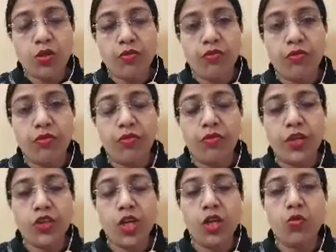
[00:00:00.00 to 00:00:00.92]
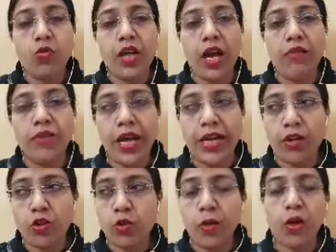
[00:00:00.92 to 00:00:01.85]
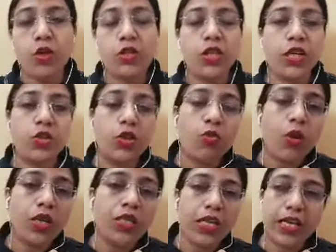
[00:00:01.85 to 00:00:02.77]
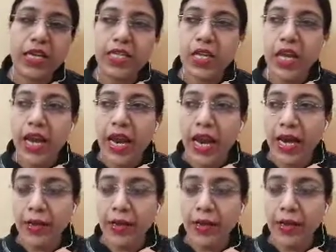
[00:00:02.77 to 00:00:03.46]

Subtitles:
which he could have died also, because the injury was in his head,